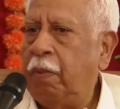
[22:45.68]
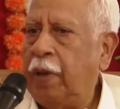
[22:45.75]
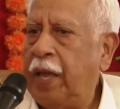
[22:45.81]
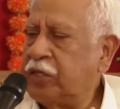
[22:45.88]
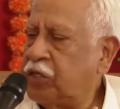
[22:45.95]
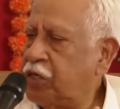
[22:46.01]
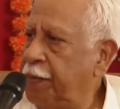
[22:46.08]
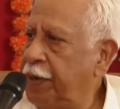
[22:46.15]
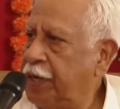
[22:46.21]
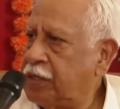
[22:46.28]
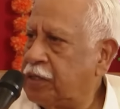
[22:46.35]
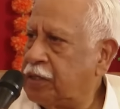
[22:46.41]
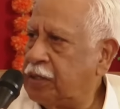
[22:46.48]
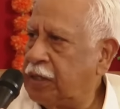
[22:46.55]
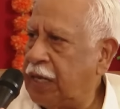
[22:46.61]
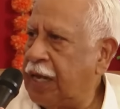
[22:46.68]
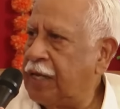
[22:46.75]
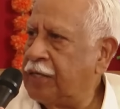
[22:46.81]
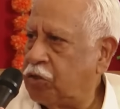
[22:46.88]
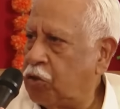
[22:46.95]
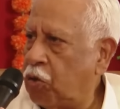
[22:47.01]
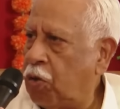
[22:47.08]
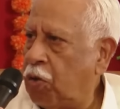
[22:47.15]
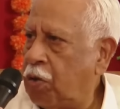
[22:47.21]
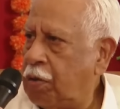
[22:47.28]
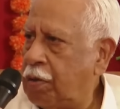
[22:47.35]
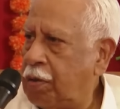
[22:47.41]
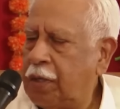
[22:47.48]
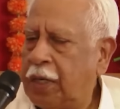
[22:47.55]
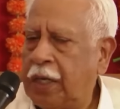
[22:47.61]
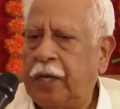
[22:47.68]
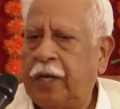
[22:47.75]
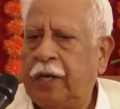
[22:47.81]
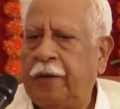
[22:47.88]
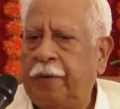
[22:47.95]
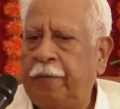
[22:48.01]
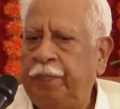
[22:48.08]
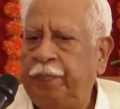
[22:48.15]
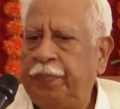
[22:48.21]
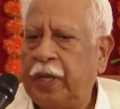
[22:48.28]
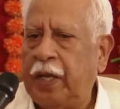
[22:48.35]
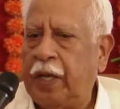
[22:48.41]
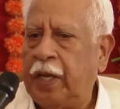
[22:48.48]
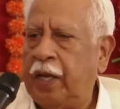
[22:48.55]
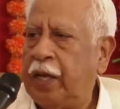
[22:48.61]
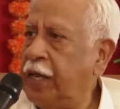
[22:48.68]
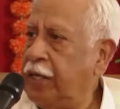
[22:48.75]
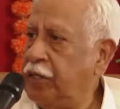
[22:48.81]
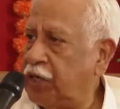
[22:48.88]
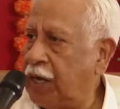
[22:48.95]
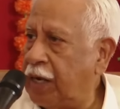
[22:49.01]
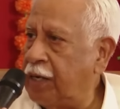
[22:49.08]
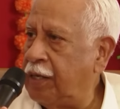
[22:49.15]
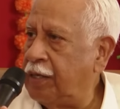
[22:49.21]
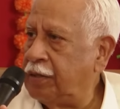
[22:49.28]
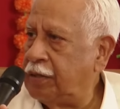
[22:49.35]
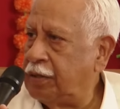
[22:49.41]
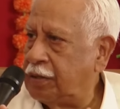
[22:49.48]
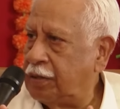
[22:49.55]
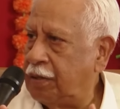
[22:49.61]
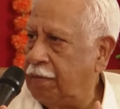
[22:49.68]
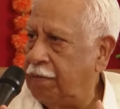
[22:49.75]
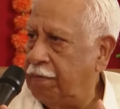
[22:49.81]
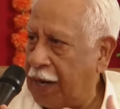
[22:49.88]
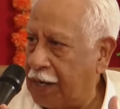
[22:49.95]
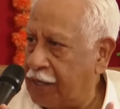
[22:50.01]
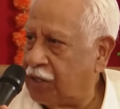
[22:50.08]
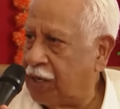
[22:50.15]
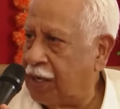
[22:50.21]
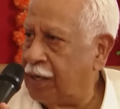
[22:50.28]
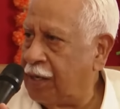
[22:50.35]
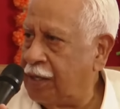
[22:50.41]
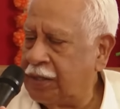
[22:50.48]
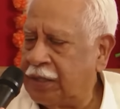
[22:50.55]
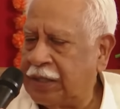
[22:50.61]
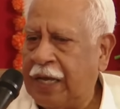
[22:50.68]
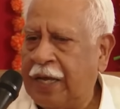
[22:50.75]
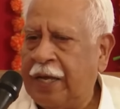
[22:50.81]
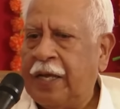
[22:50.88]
estimates that I saw in Chinese, by Chinese,